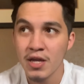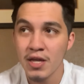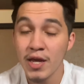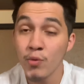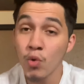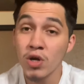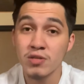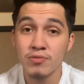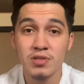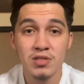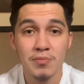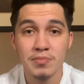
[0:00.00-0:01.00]
It works for
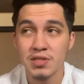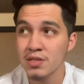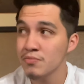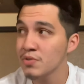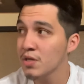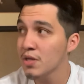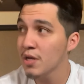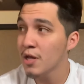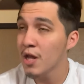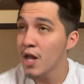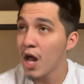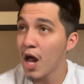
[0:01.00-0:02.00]
some teams.
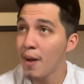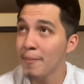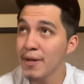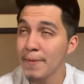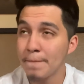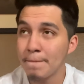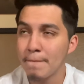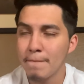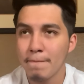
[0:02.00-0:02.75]
I mean,